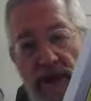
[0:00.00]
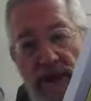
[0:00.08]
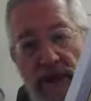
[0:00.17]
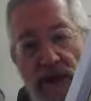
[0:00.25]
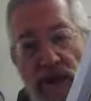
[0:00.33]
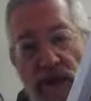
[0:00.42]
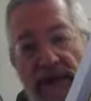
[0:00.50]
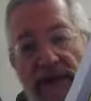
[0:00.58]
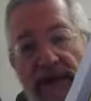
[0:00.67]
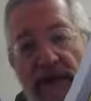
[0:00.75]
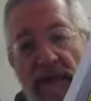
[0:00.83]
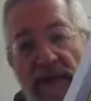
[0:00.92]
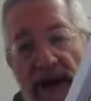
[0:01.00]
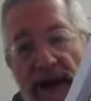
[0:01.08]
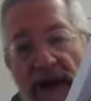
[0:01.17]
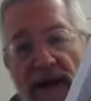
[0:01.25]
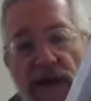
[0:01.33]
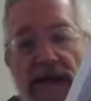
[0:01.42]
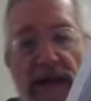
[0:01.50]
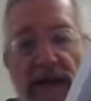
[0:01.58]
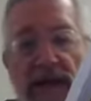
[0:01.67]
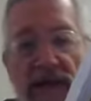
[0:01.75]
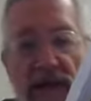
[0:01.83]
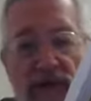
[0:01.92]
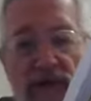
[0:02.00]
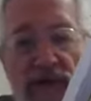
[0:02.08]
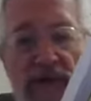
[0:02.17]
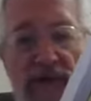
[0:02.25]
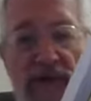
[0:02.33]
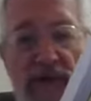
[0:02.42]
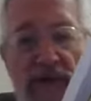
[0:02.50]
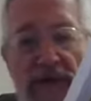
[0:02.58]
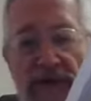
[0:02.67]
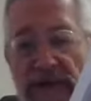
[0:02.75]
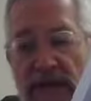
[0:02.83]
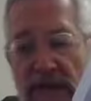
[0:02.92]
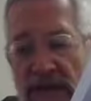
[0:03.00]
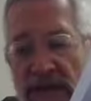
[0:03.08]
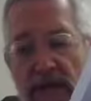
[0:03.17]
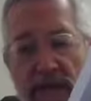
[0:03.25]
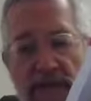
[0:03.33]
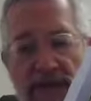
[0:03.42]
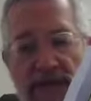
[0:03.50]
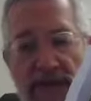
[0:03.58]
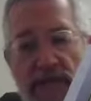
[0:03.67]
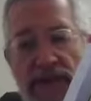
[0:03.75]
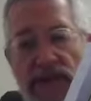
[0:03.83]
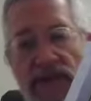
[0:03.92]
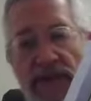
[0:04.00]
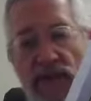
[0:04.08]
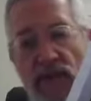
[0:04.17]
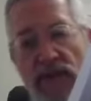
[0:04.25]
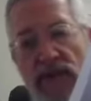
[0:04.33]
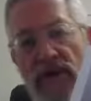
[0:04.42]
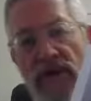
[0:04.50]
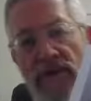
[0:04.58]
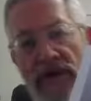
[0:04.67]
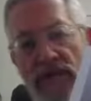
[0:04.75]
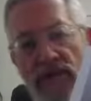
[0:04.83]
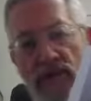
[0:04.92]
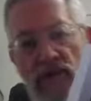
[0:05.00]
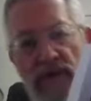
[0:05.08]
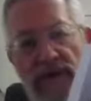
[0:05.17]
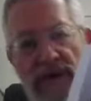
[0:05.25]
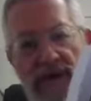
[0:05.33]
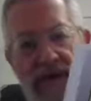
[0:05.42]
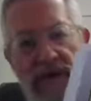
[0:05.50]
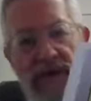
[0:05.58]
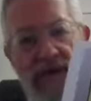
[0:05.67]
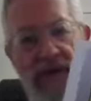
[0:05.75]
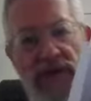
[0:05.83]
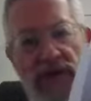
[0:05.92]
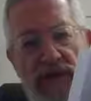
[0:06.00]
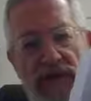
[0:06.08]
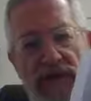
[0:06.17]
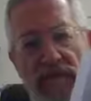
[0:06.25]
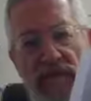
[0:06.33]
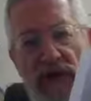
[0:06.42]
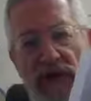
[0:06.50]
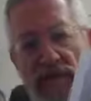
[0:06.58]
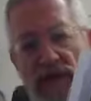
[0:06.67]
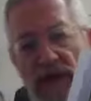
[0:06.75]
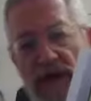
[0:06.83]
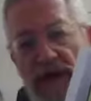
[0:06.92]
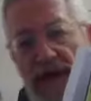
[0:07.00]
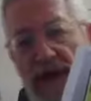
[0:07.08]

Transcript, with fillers: And then when he came out, he brought his karbanis. And that's going to be a subject that we'll talk about more in the shir tomorrow